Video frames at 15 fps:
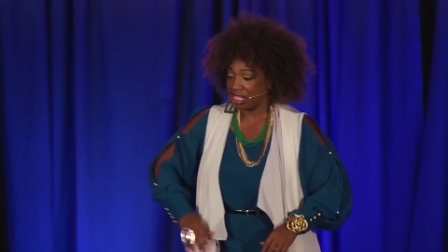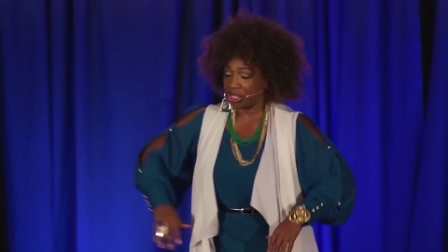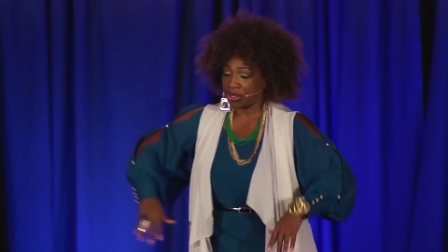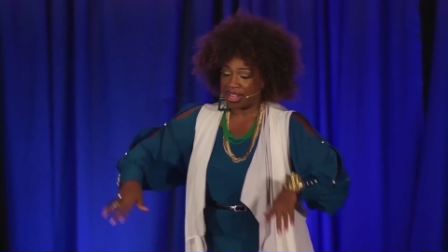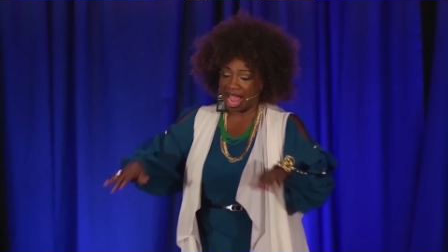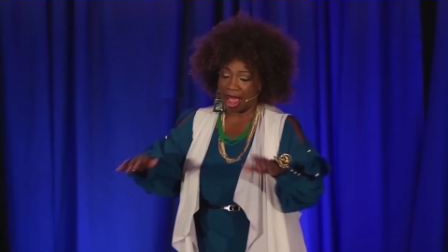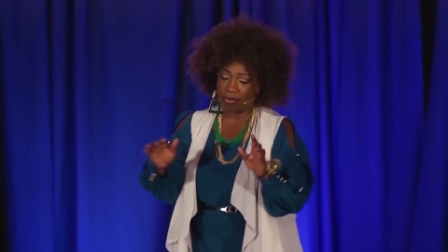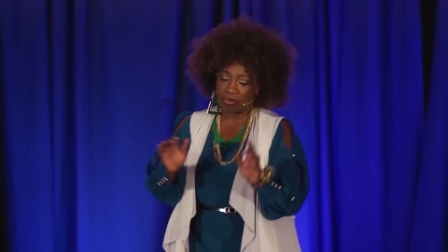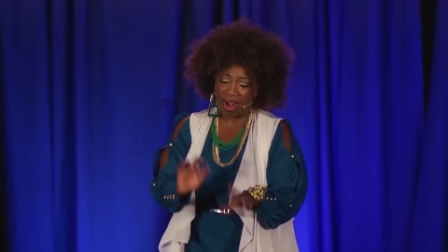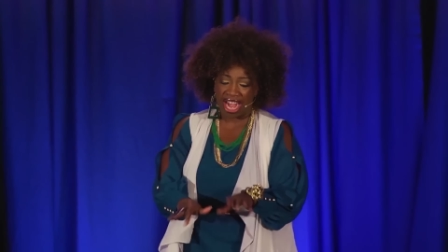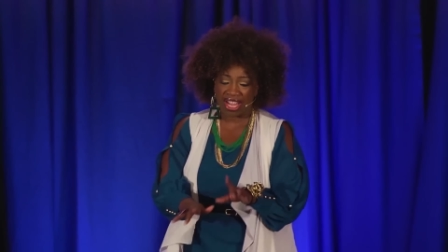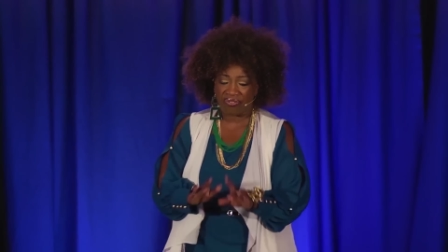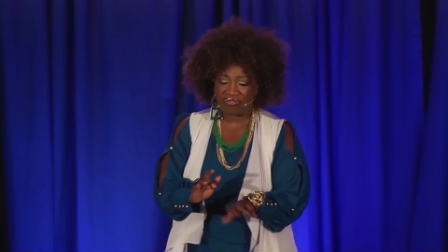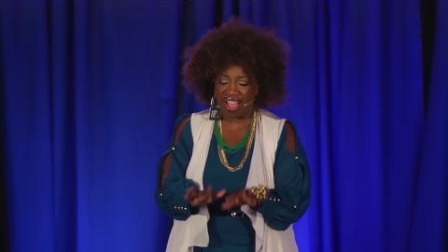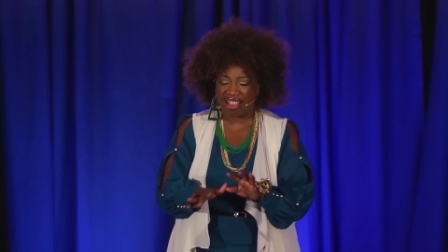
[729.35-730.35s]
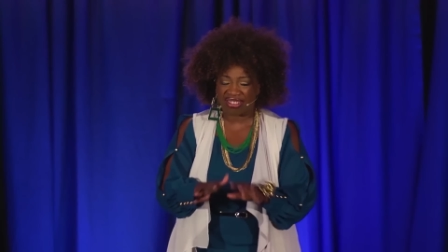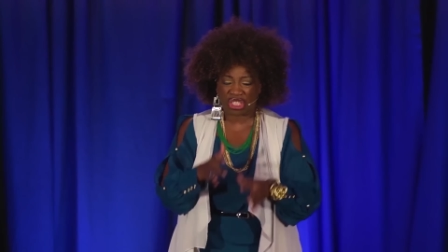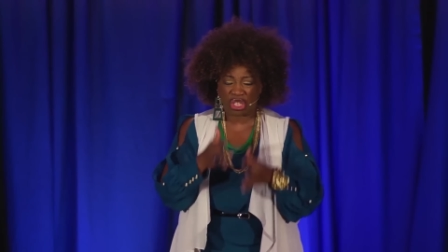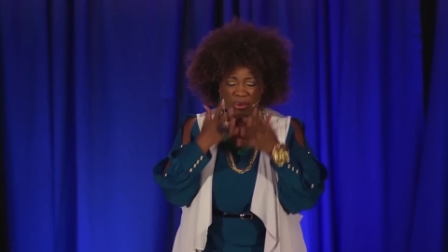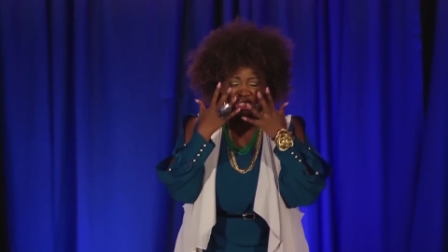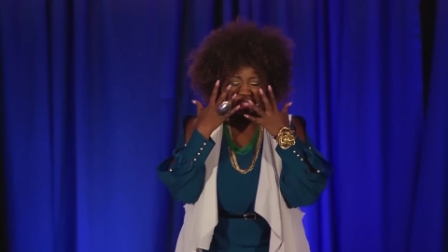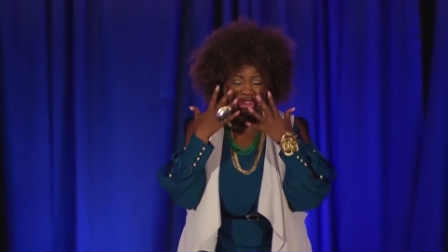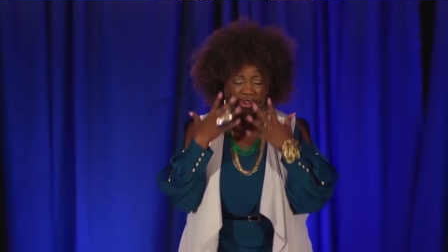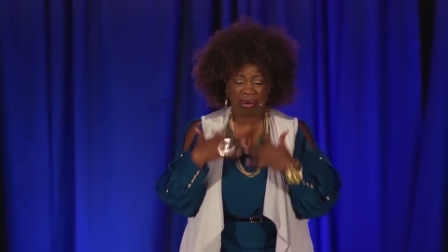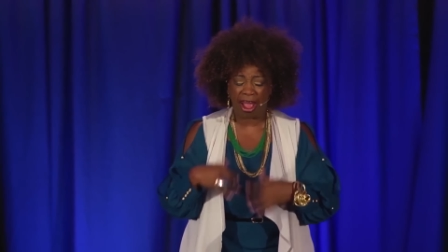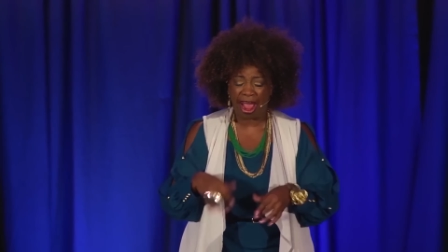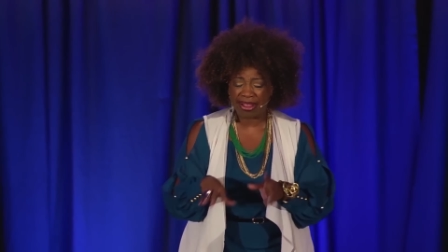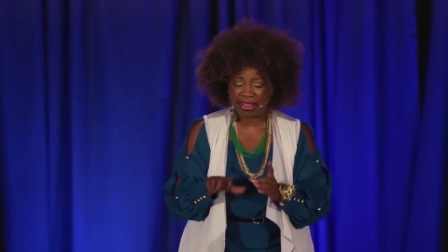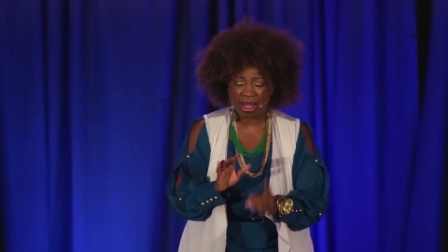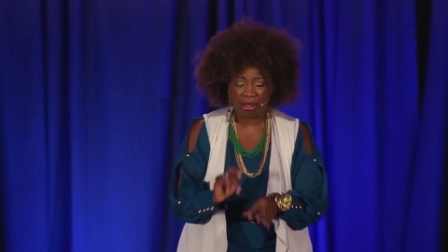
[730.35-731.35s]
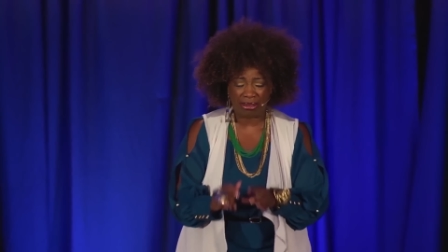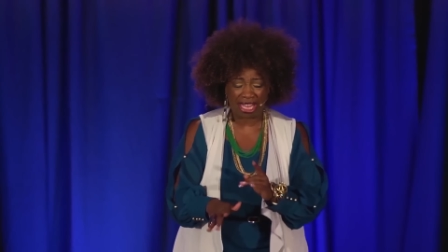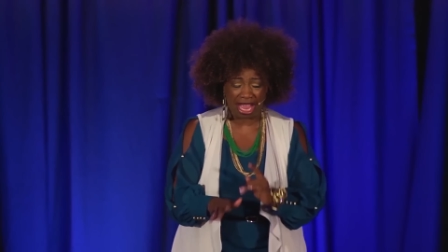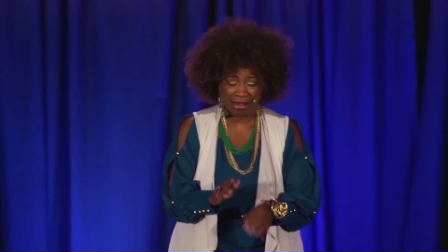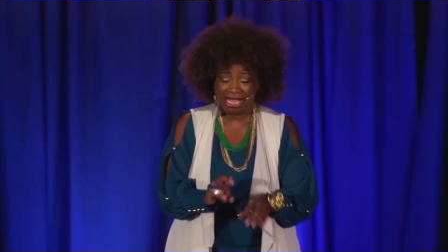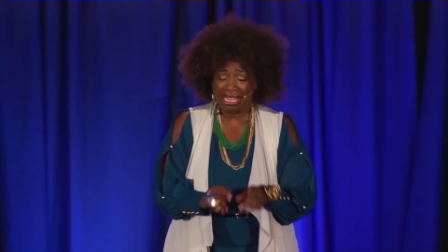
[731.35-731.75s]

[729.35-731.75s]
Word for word: So now I'm writing five stories, crying the whole time.